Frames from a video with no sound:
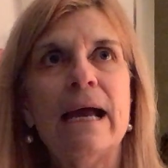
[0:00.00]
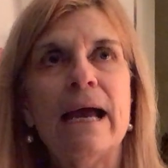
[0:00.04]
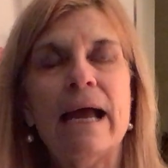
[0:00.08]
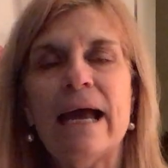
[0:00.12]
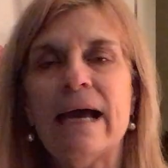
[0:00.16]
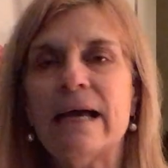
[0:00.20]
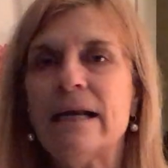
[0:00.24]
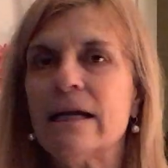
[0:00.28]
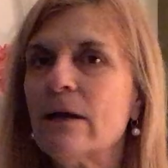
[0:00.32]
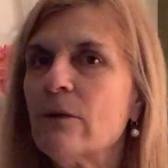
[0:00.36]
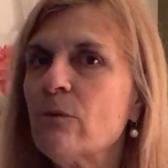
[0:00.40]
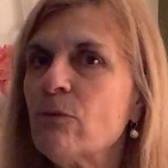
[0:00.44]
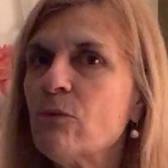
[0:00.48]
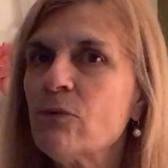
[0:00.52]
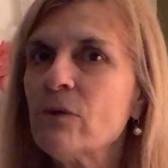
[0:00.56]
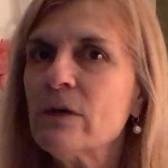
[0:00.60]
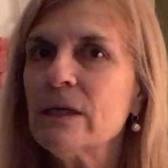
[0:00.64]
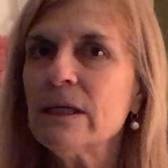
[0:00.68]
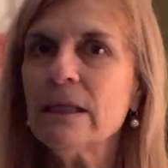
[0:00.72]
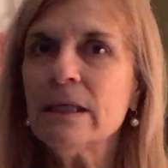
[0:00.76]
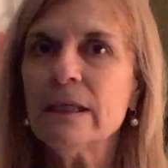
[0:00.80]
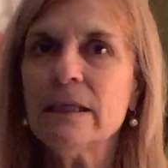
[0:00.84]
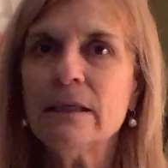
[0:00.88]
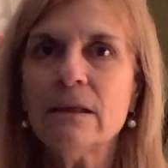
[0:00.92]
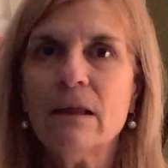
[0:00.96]
And I
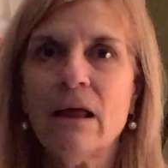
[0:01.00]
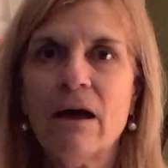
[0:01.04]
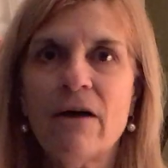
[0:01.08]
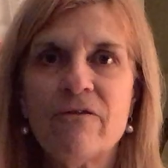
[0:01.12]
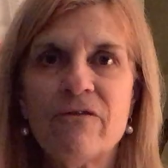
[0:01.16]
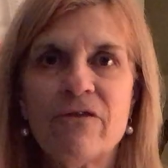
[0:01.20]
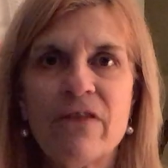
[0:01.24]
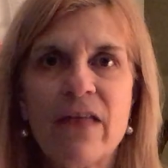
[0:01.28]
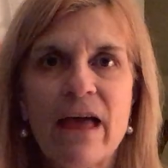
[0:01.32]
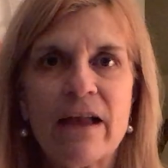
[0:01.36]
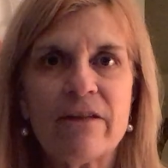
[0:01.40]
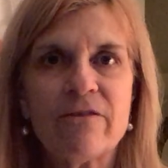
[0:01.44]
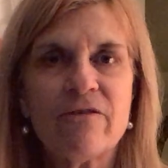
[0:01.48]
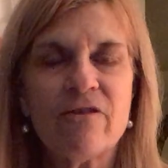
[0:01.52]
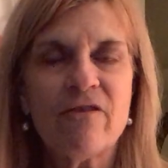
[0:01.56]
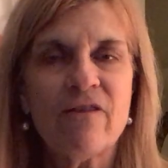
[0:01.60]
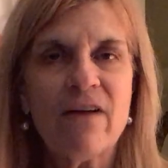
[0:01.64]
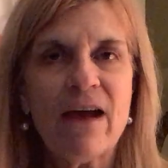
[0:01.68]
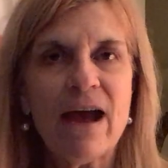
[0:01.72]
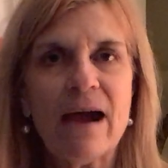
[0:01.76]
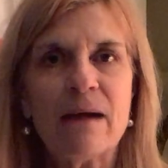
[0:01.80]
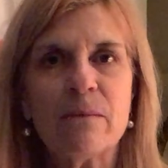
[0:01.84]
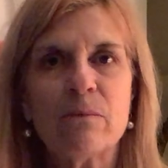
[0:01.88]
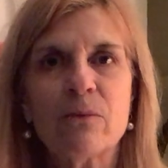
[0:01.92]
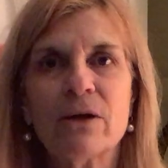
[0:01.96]
really loved that
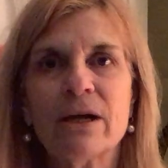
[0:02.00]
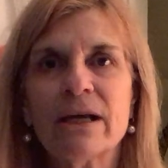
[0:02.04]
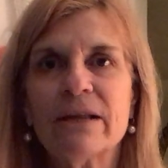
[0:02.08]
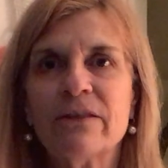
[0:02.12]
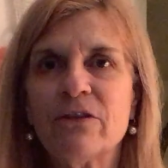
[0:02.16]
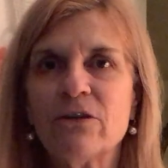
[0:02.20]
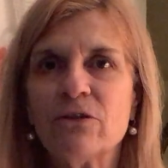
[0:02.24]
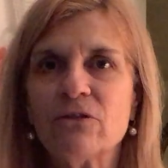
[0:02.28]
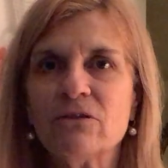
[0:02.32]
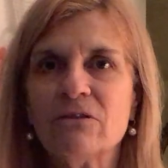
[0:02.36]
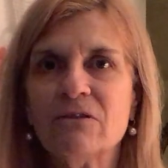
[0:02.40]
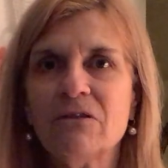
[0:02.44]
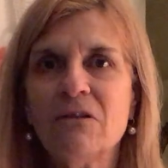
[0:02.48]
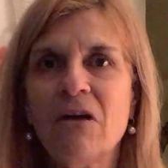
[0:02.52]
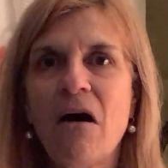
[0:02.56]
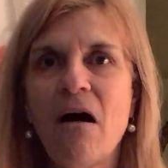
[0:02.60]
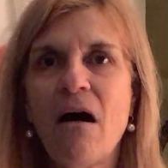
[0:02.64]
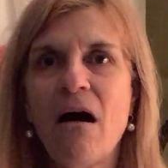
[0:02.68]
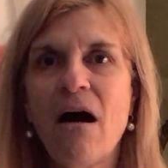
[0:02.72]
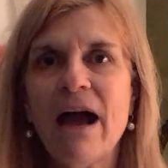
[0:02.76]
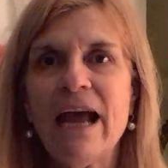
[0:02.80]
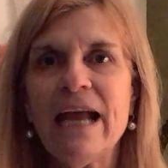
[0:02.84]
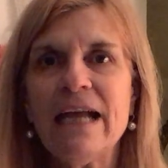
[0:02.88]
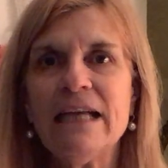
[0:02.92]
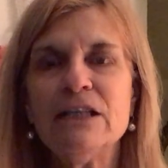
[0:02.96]
fabric. They're
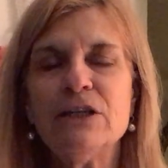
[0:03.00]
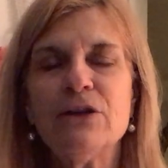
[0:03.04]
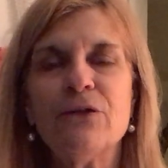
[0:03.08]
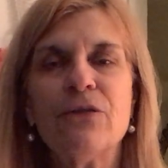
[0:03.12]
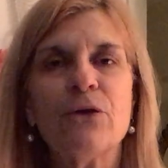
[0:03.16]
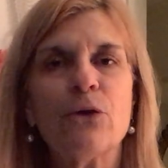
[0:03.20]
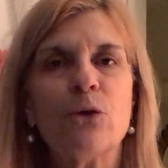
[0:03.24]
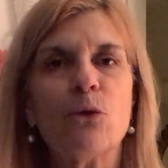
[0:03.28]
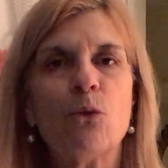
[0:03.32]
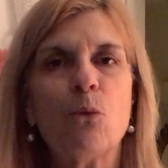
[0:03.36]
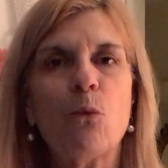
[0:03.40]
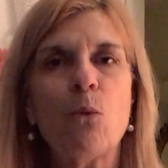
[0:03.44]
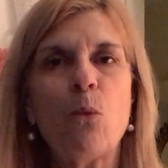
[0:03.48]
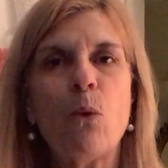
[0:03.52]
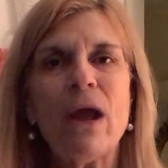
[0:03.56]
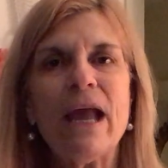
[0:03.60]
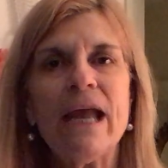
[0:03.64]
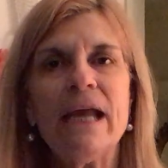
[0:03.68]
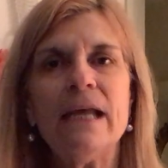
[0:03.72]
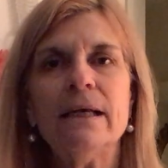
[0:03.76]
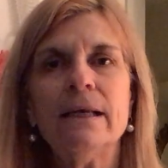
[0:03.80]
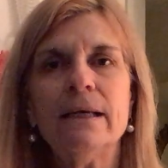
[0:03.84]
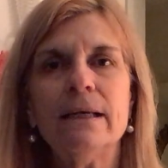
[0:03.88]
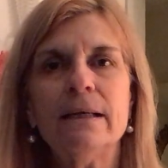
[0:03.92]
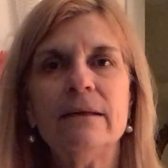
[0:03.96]
lined, they're
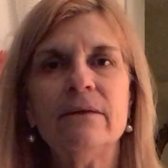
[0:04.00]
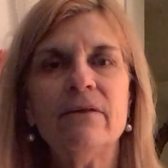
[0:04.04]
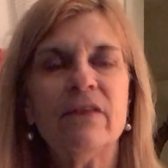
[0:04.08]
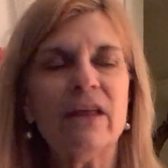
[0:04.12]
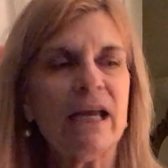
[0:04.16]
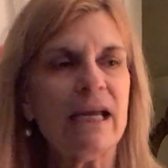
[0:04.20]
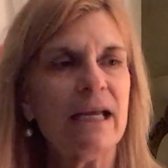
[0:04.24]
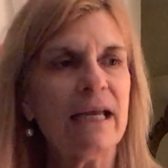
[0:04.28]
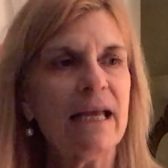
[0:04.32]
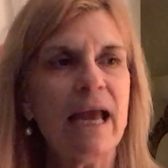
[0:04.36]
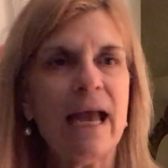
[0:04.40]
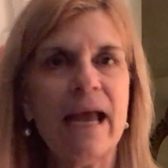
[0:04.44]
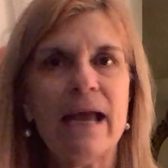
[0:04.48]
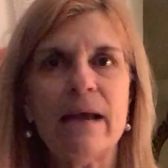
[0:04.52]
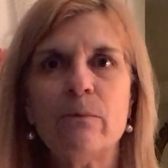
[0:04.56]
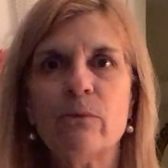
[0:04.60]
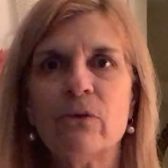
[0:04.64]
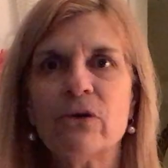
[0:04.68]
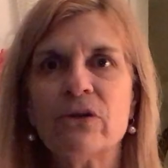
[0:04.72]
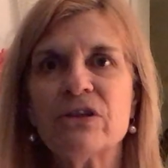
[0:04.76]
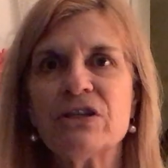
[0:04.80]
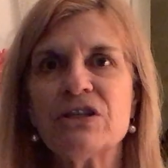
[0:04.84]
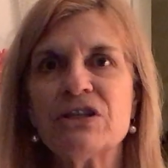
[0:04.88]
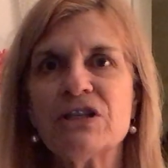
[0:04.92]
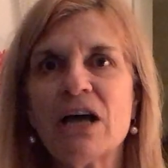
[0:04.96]
weighted, they came
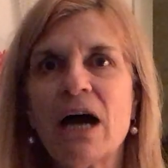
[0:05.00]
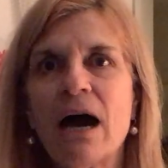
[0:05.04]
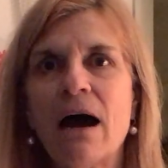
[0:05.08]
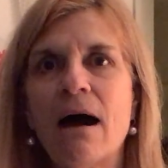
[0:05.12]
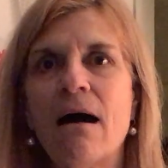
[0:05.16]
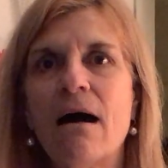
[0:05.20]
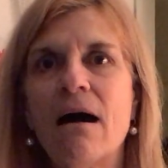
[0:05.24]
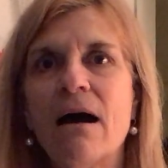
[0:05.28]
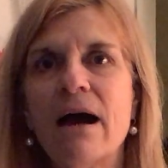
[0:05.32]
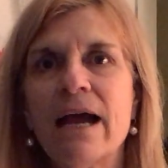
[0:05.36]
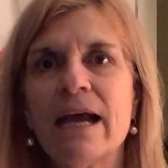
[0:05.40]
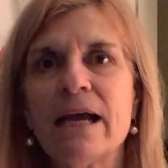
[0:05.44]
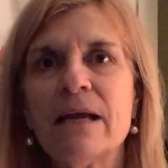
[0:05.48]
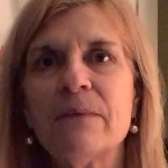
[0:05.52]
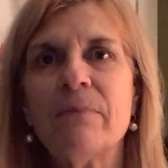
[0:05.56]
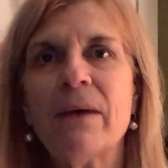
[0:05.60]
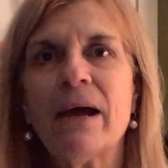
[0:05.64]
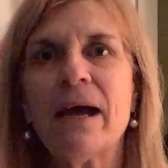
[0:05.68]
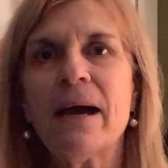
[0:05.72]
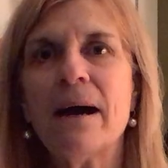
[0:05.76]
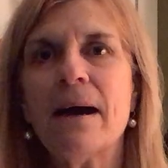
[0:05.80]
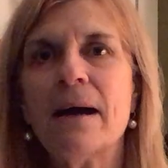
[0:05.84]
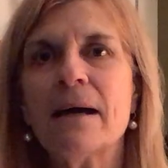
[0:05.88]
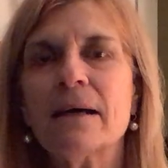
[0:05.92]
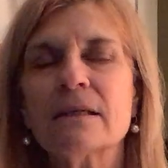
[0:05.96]
with tie
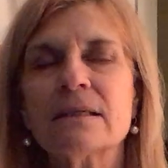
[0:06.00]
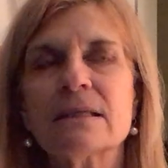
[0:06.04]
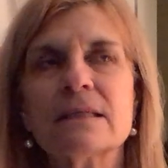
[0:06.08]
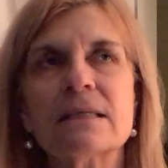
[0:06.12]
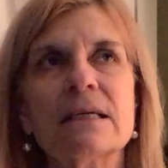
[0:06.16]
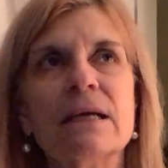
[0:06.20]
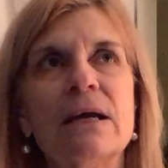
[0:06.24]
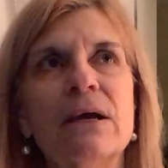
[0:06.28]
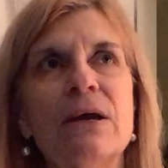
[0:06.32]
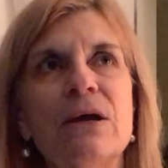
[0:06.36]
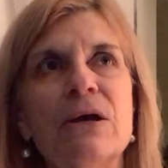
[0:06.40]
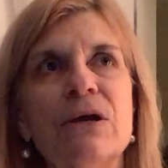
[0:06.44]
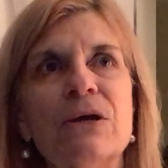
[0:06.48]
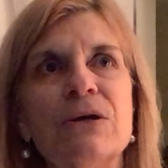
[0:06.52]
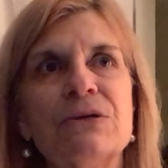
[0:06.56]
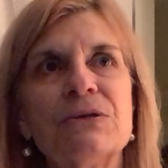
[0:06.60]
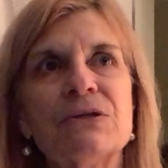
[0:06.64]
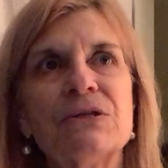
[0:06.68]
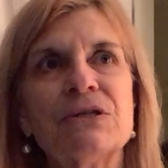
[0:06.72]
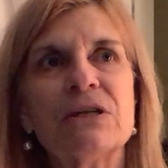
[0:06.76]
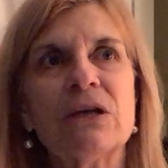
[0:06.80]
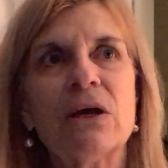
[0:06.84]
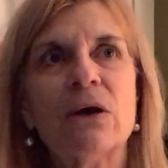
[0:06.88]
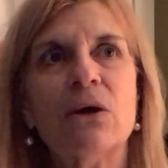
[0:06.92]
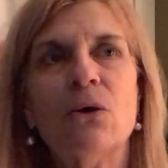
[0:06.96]
backs.
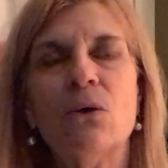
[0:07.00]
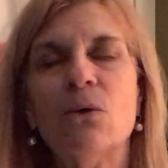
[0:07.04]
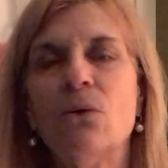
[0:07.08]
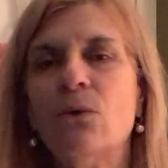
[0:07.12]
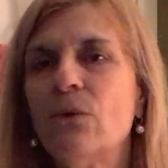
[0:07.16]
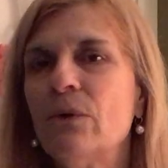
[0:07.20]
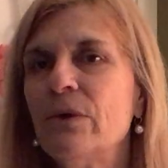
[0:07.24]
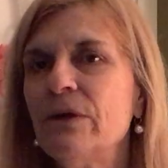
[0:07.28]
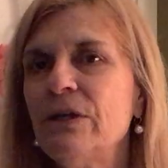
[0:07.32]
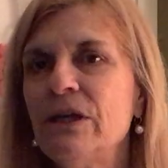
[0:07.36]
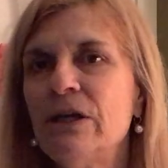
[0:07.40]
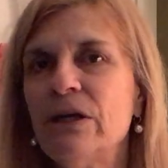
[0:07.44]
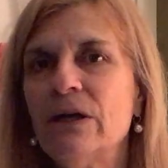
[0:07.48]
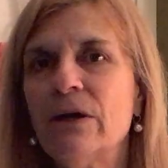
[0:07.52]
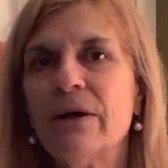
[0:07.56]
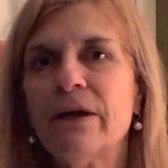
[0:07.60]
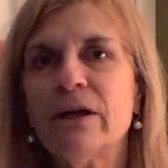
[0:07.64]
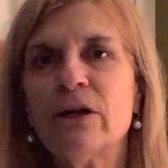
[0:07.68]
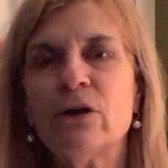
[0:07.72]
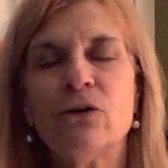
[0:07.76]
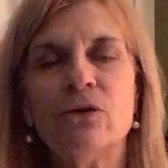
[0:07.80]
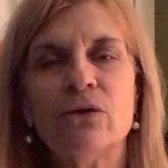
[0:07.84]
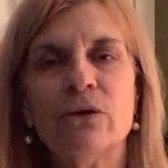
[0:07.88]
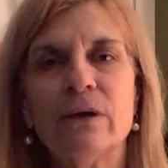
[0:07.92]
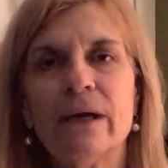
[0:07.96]
So,
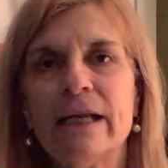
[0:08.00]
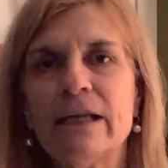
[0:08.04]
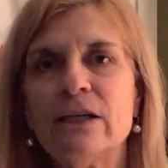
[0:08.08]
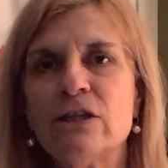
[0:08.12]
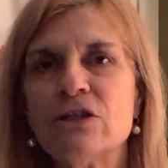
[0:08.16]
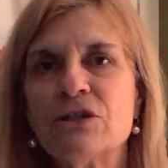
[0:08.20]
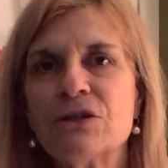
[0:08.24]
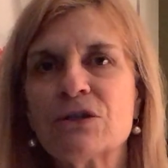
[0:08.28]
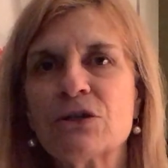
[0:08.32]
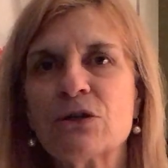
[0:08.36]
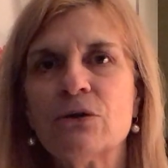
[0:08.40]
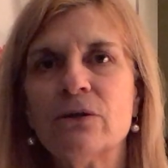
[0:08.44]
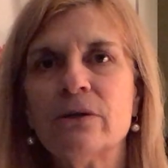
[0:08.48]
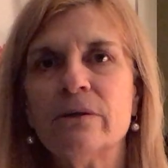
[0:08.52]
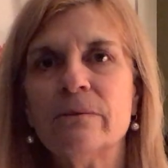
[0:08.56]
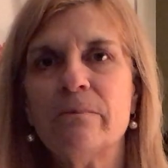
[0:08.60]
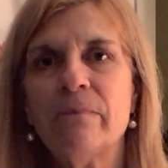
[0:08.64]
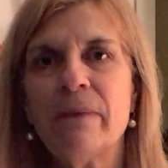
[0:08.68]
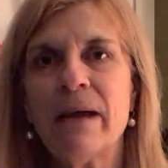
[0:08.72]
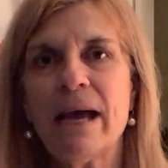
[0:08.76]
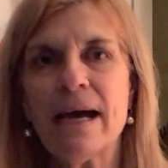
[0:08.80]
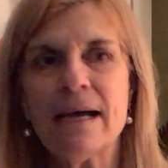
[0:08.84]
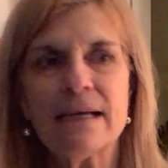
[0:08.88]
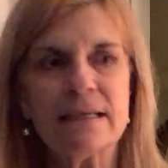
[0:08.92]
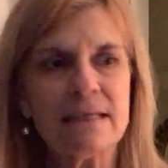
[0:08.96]
I just couldn't
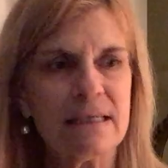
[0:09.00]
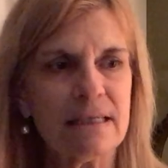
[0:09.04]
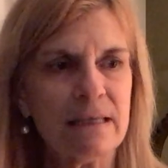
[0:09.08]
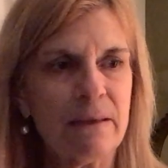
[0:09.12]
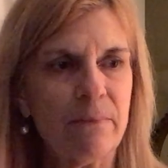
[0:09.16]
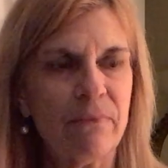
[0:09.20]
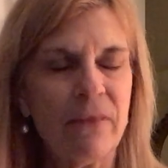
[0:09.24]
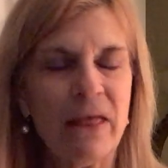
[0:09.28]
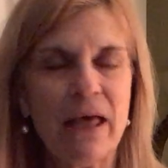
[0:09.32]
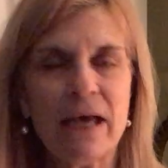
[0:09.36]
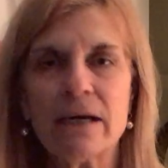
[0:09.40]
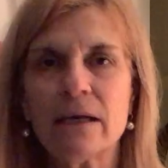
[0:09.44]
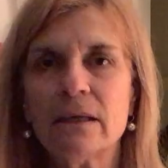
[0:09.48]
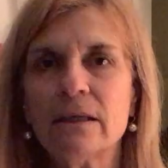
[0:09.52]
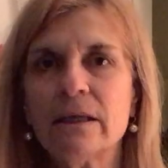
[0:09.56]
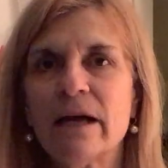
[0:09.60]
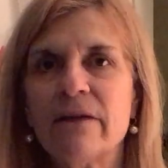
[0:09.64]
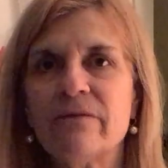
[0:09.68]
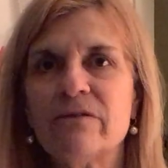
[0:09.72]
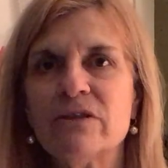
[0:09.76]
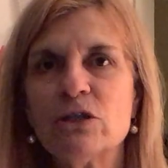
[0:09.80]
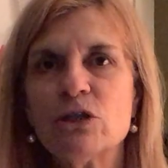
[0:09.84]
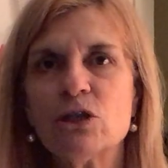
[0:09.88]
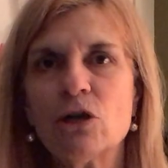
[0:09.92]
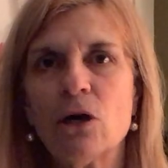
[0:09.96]
pass up that
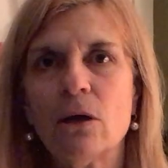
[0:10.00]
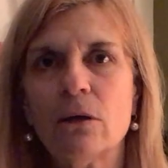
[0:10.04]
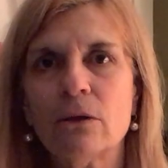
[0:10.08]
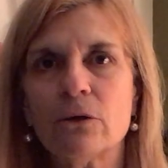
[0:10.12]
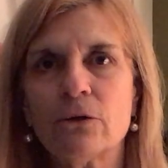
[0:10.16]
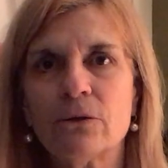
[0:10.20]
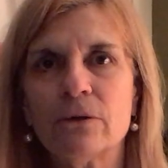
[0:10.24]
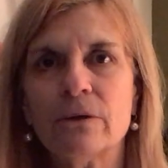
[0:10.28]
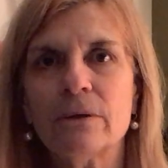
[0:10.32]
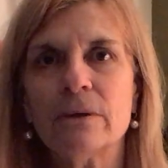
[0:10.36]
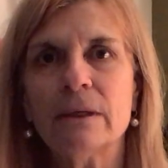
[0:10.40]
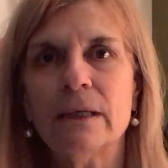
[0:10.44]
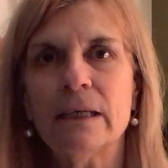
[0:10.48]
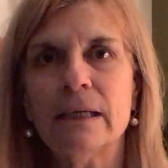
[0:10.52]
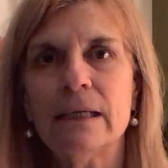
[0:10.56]
$11